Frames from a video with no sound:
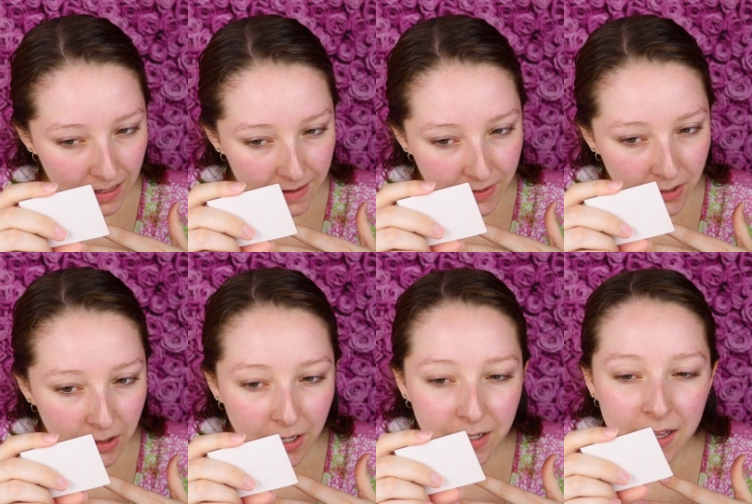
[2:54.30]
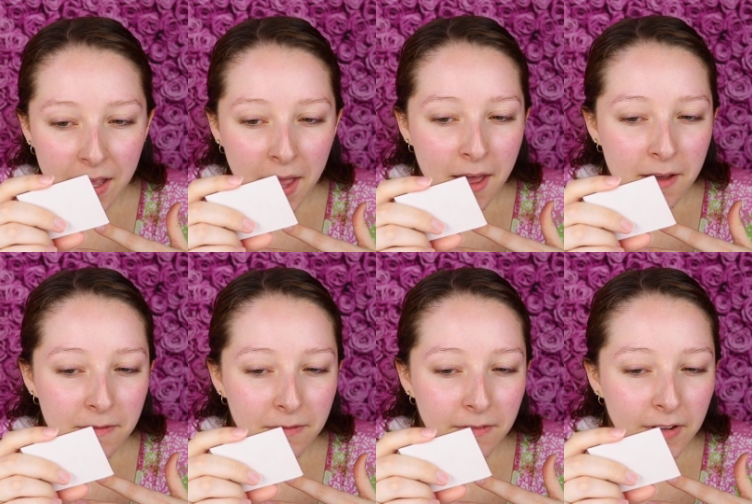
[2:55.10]
if you look
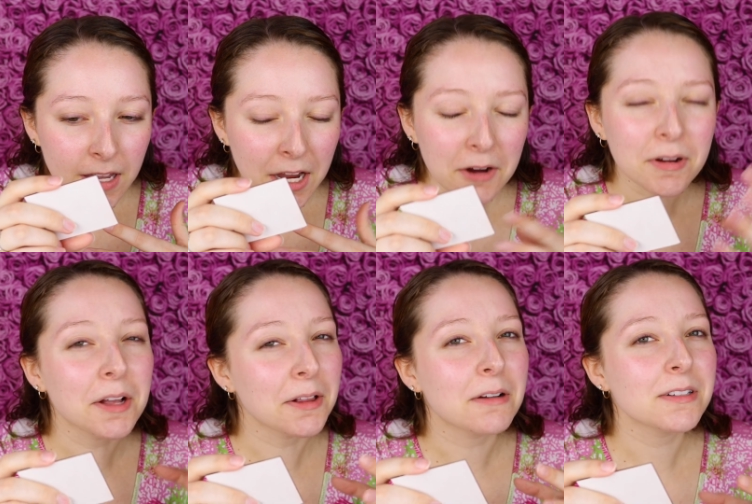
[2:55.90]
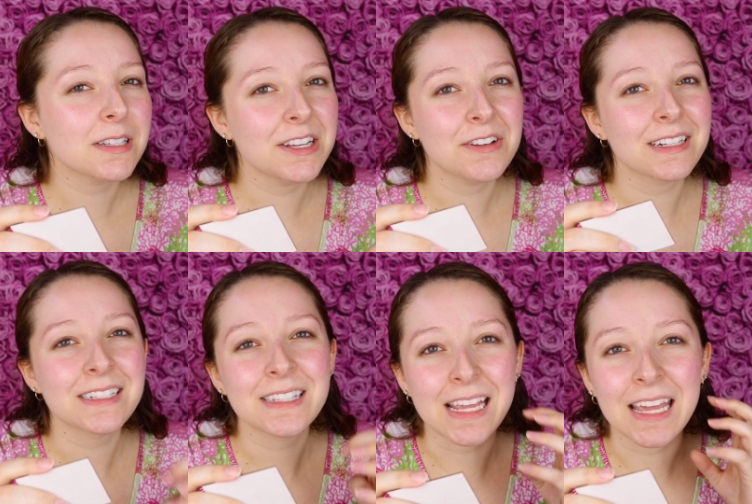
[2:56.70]
very closely, you can
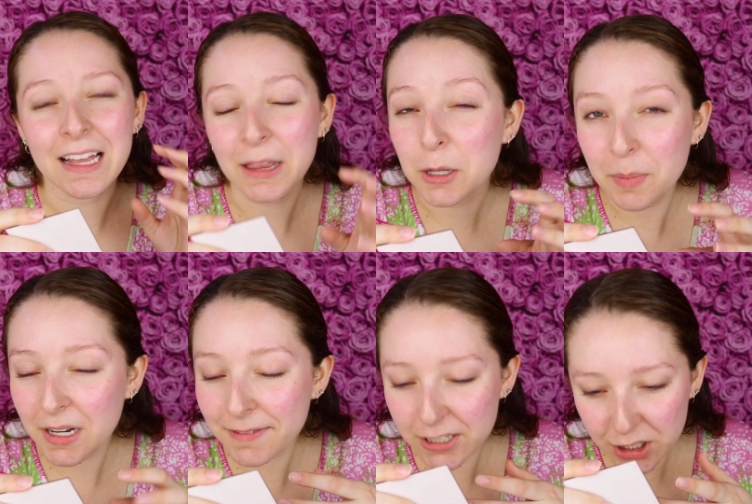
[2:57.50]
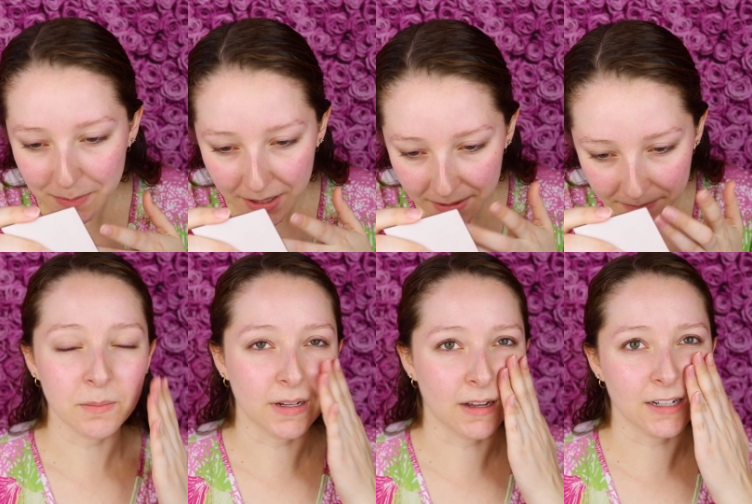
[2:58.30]
see a little bit of the shimmer. But
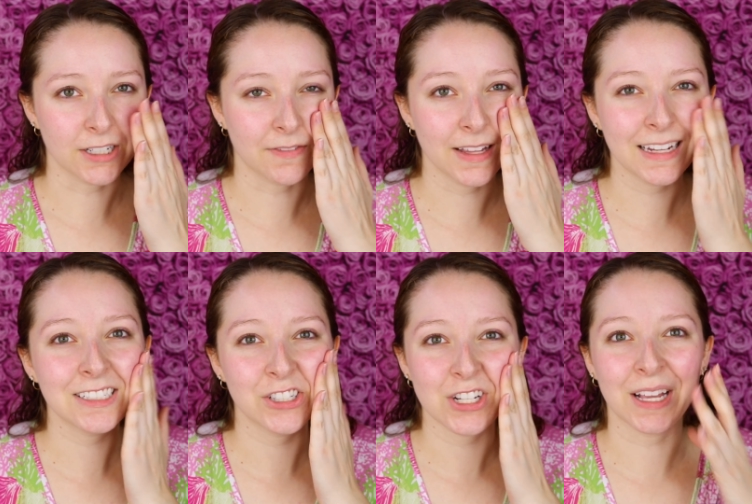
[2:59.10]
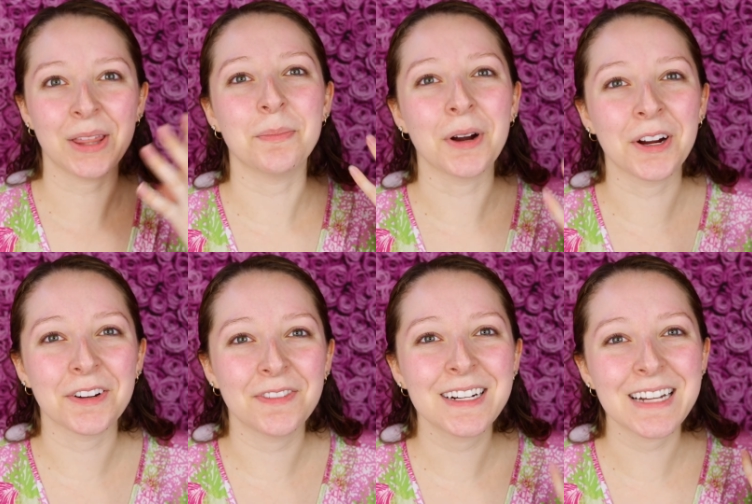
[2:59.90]
gosh, I feel like it's just like the
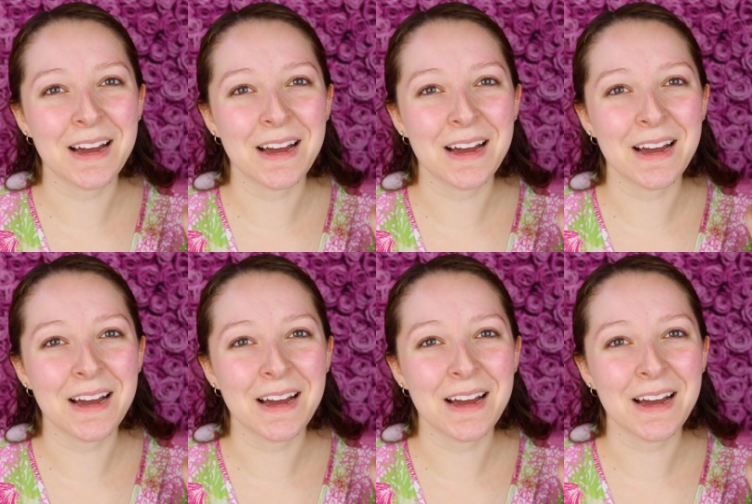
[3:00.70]
perfect